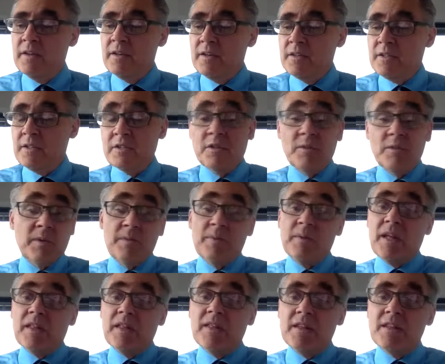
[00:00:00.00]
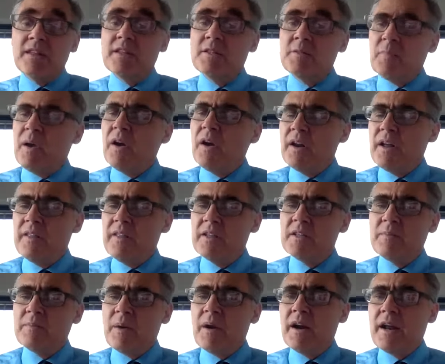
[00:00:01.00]
but I think that's part
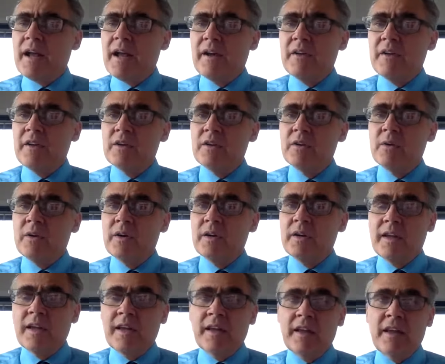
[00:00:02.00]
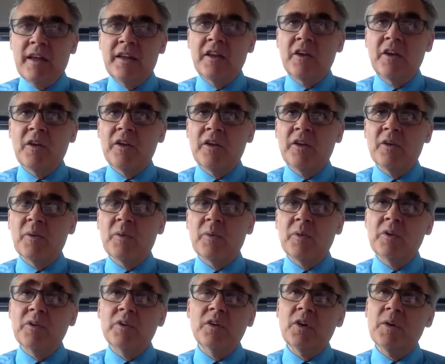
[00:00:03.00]
of how you do it. And
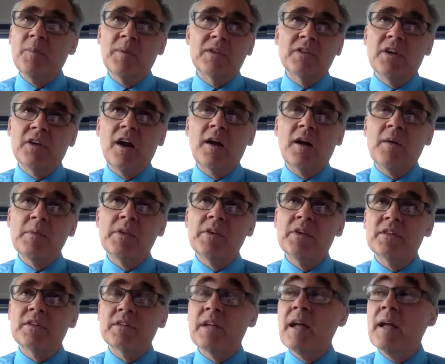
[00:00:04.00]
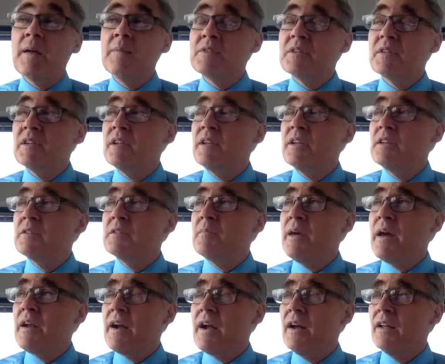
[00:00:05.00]
you'll hear me talk a million times, and it doesn't
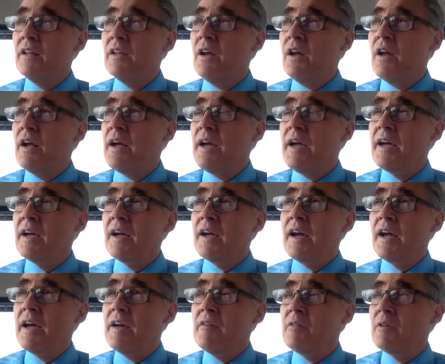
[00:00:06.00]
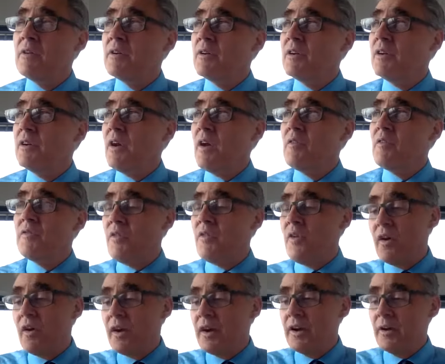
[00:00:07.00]
matter how long I ever, how
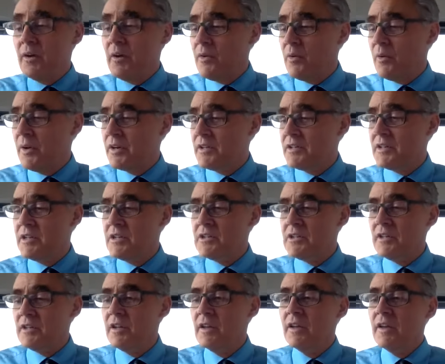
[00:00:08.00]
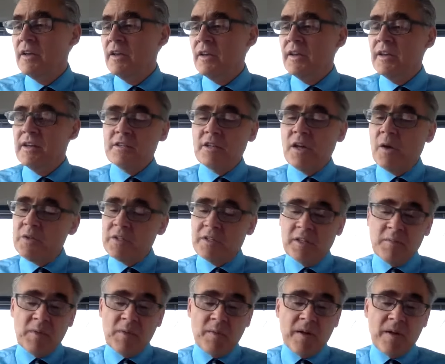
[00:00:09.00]
far I go in an organization. It's always going
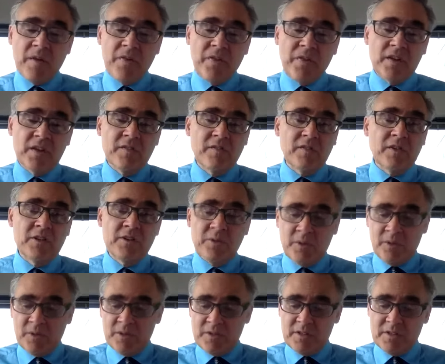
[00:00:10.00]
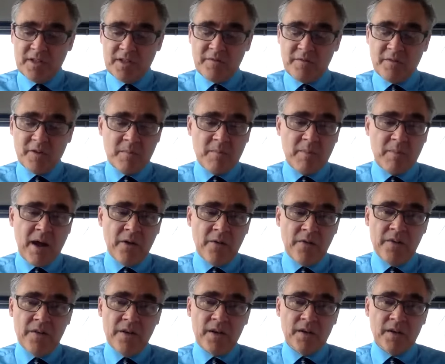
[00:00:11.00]
to be about the individuals. It's never about the